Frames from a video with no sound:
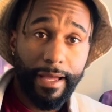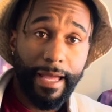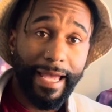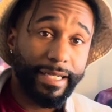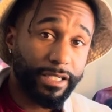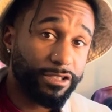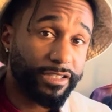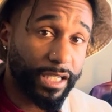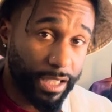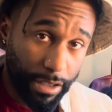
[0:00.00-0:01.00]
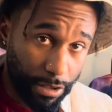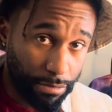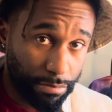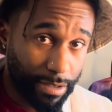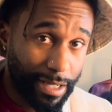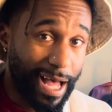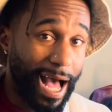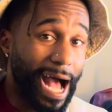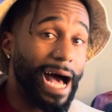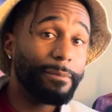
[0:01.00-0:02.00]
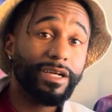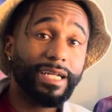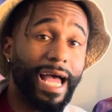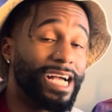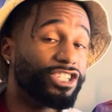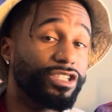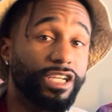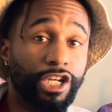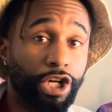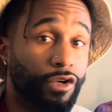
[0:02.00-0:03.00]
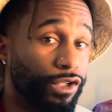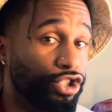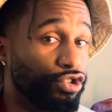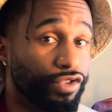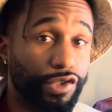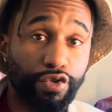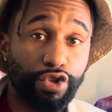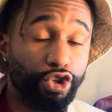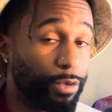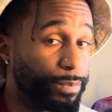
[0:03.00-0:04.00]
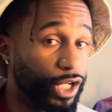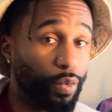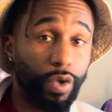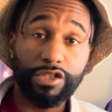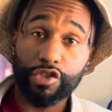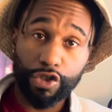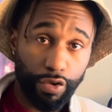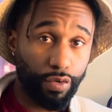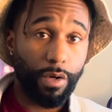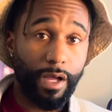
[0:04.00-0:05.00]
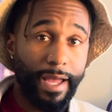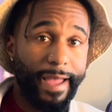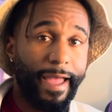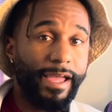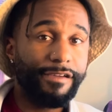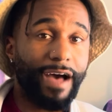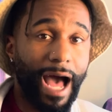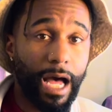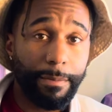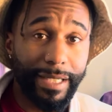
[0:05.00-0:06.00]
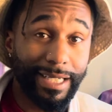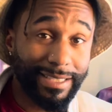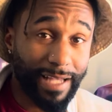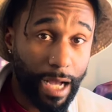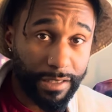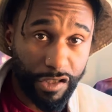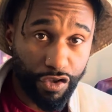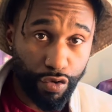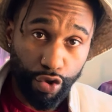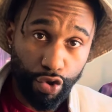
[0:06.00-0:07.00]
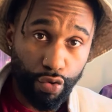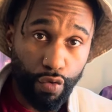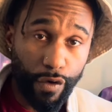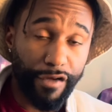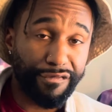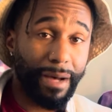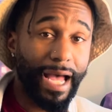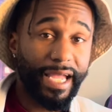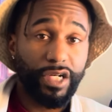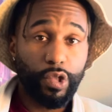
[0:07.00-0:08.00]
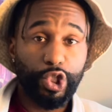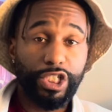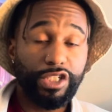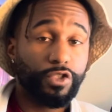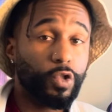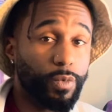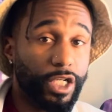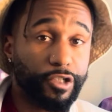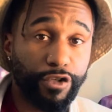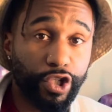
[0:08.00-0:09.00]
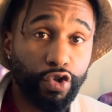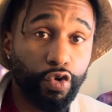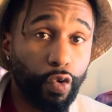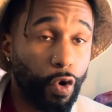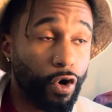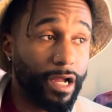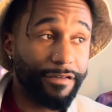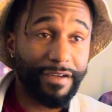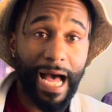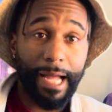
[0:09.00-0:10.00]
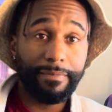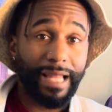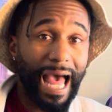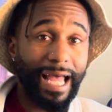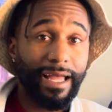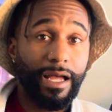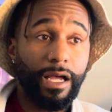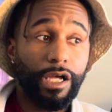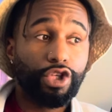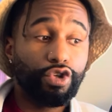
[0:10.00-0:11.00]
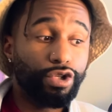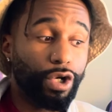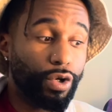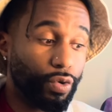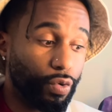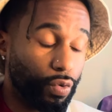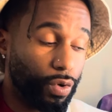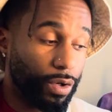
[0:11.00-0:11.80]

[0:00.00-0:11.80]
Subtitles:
and here's the kicker, I'm going to actually encourage you to do your big one too. If I'm being toxic to you, if my energy is too much for you, or if I'm not, you know,